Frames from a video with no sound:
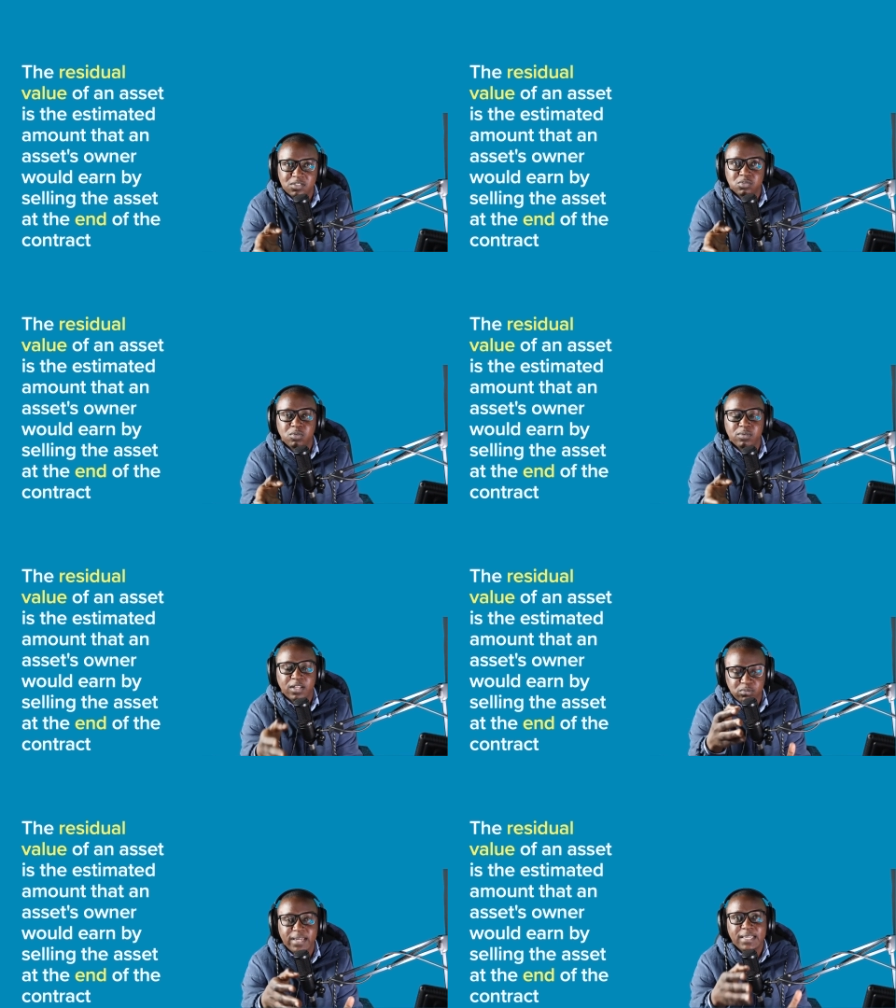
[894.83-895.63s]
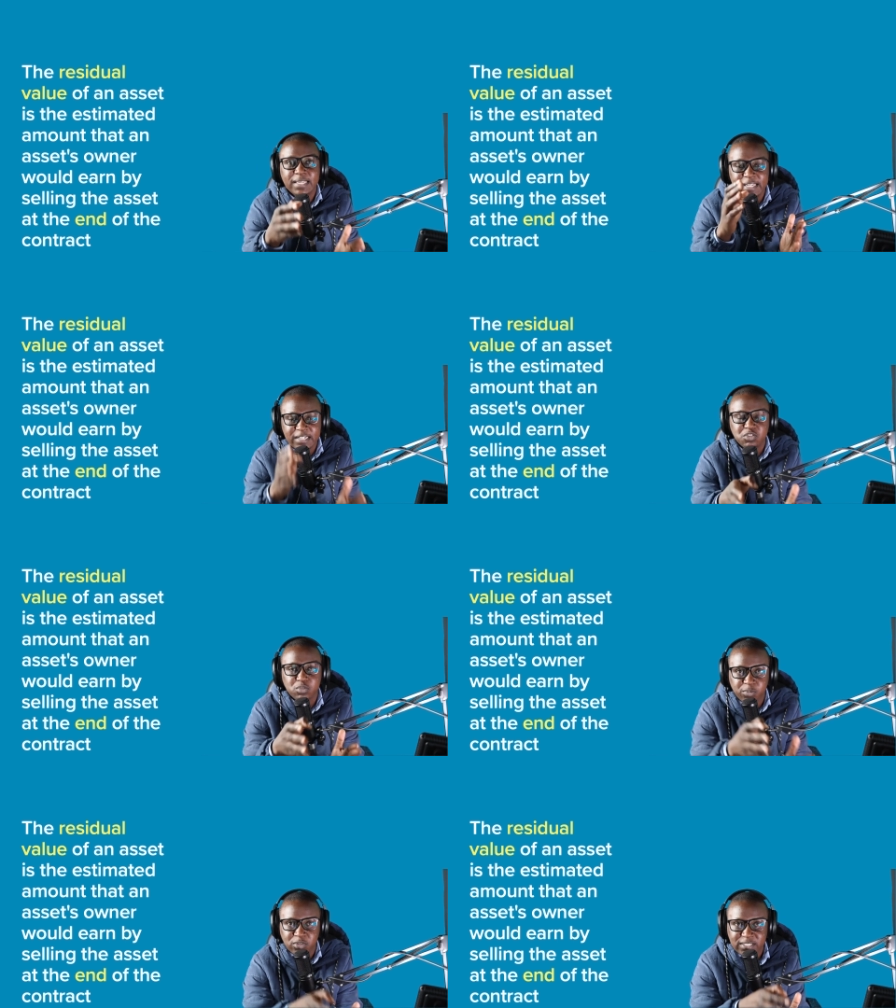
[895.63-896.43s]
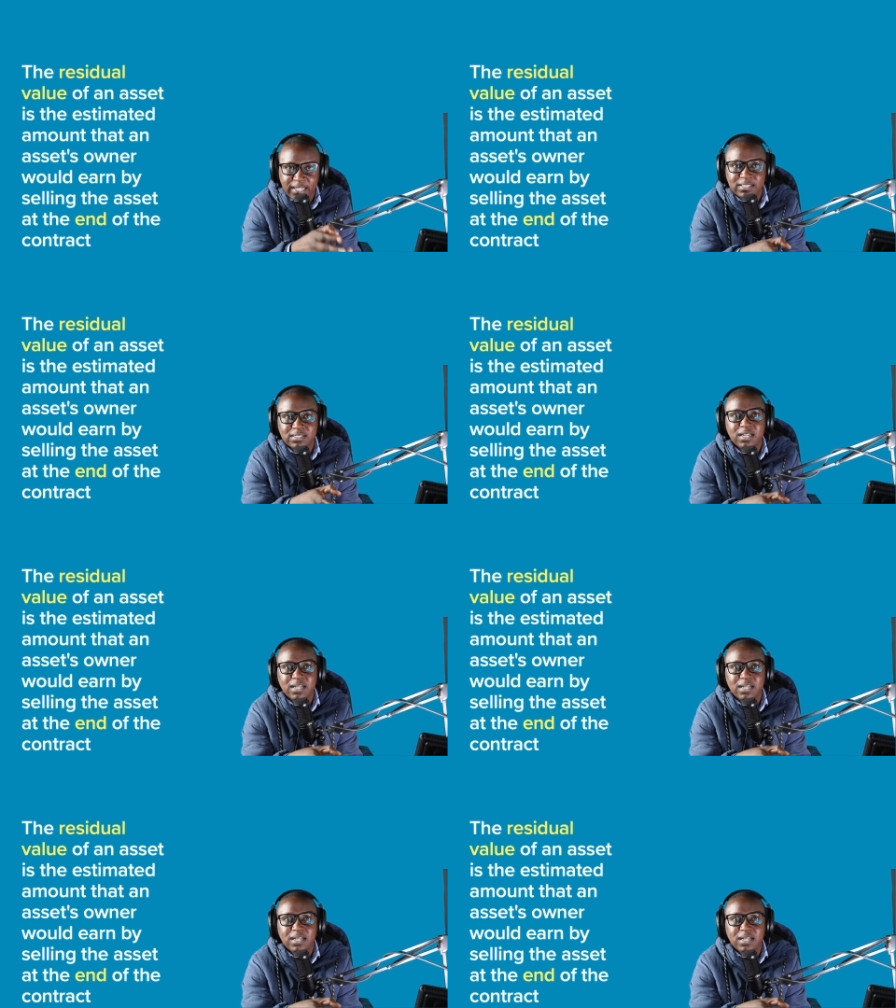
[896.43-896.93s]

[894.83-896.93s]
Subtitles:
So that's why he needs to protect